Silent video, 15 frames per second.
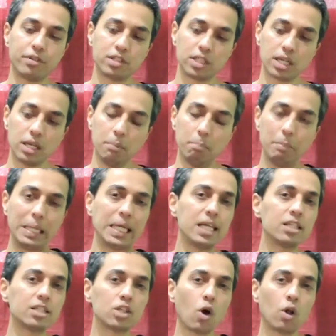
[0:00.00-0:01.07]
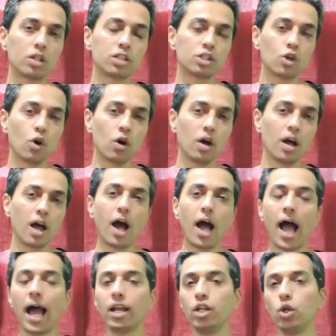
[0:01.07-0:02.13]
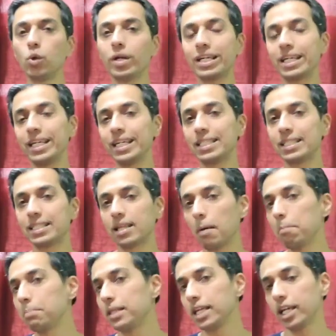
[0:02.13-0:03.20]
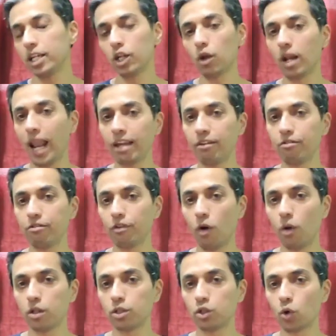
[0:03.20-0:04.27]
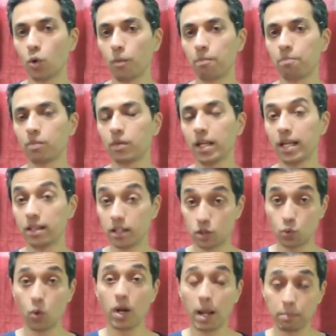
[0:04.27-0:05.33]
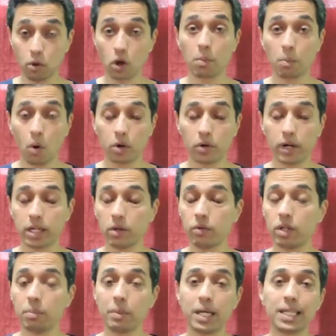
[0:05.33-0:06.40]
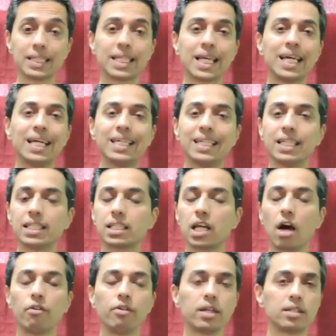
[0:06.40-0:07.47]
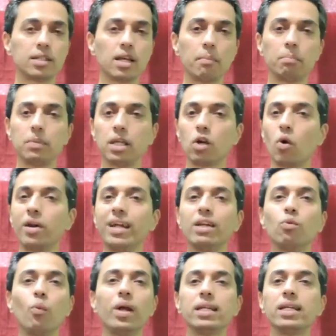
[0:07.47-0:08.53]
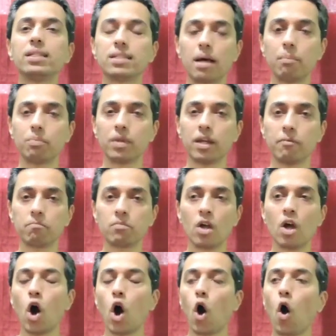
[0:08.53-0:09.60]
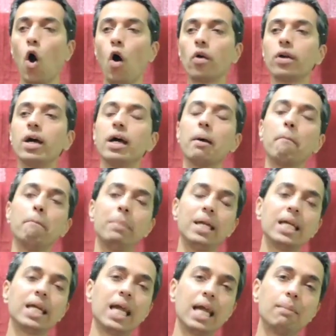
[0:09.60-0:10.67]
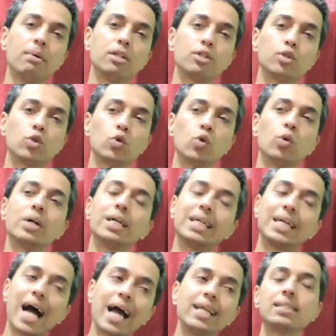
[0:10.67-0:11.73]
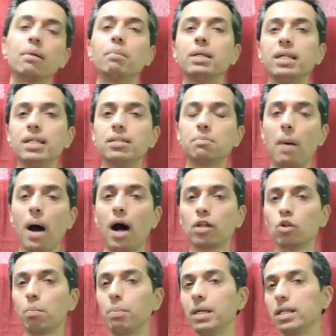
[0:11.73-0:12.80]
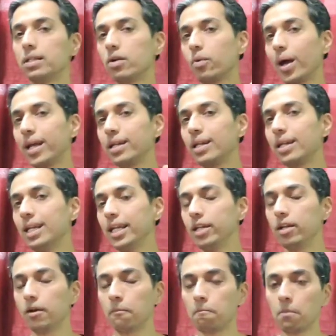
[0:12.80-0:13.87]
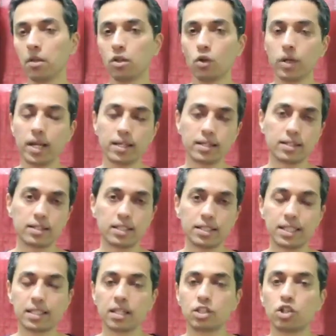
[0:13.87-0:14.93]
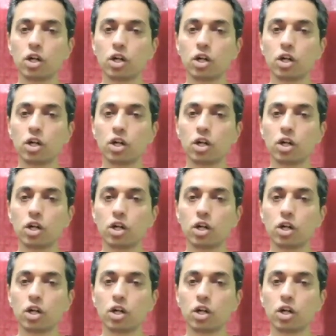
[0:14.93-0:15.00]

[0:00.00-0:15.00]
physical beings also and you can create something in your life also. In this world, I'm talking about creativity means discovering something or inventing something or being able to guide somebody's path or being the right leader. Yes, this is